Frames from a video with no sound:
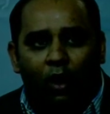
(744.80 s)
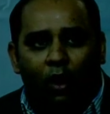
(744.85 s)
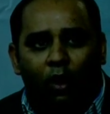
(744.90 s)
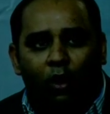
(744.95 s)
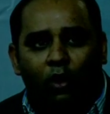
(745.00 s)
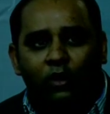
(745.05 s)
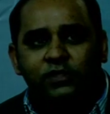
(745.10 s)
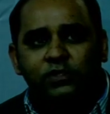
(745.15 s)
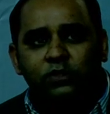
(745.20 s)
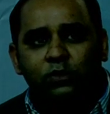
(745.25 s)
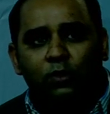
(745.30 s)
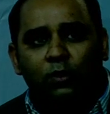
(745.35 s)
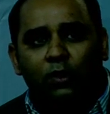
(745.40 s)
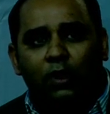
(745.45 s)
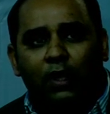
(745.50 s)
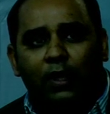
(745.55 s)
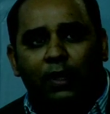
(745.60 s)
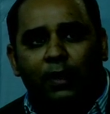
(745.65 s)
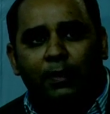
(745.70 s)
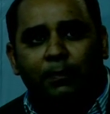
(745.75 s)

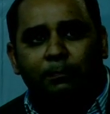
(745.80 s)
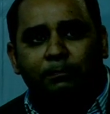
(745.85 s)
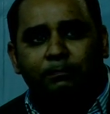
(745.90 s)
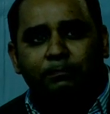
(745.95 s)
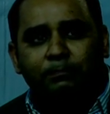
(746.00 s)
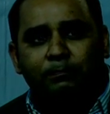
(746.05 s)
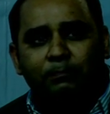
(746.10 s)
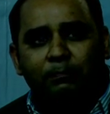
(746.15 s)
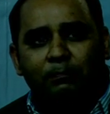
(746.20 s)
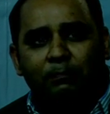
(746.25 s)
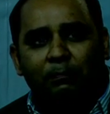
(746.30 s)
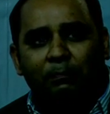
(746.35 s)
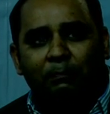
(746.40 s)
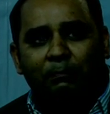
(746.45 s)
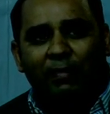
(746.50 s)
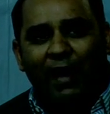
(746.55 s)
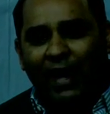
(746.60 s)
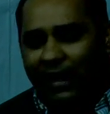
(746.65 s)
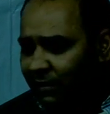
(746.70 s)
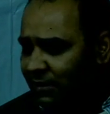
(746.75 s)
also,
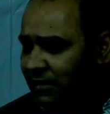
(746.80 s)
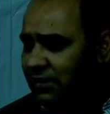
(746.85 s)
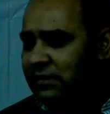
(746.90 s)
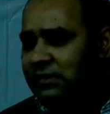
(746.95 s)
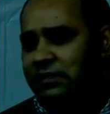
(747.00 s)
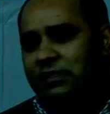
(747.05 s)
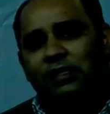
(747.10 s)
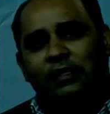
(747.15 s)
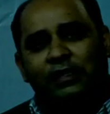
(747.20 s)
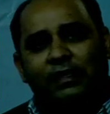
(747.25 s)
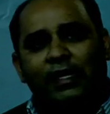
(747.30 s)
Paris,